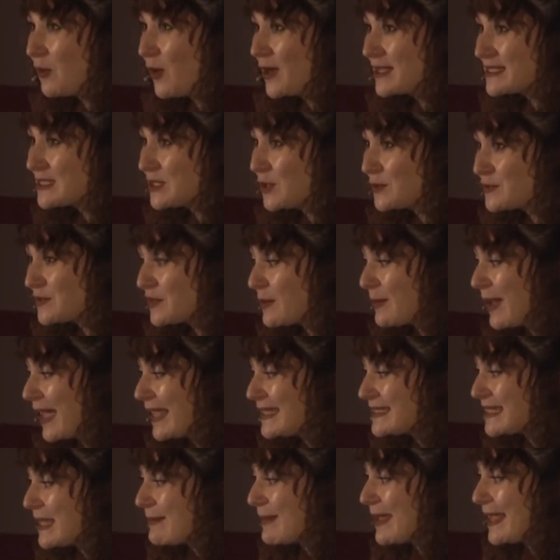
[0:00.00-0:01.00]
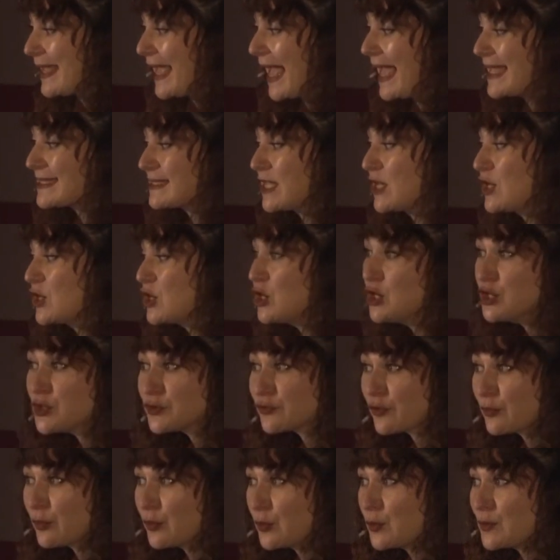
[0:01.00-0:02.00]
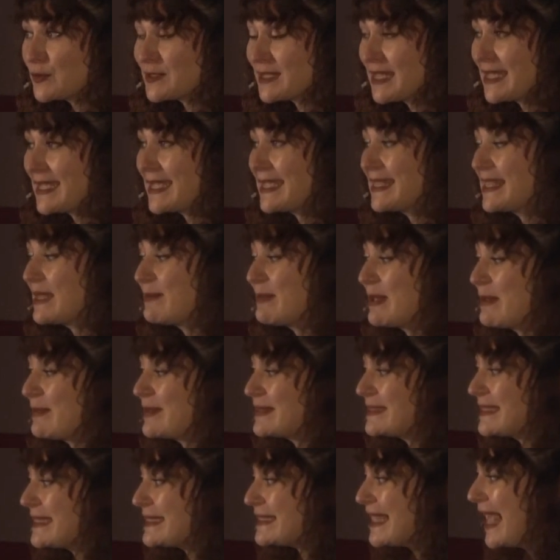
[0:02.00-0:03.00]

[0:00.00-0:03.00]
quite a lot of the pandemic as a news reporter in the BBC's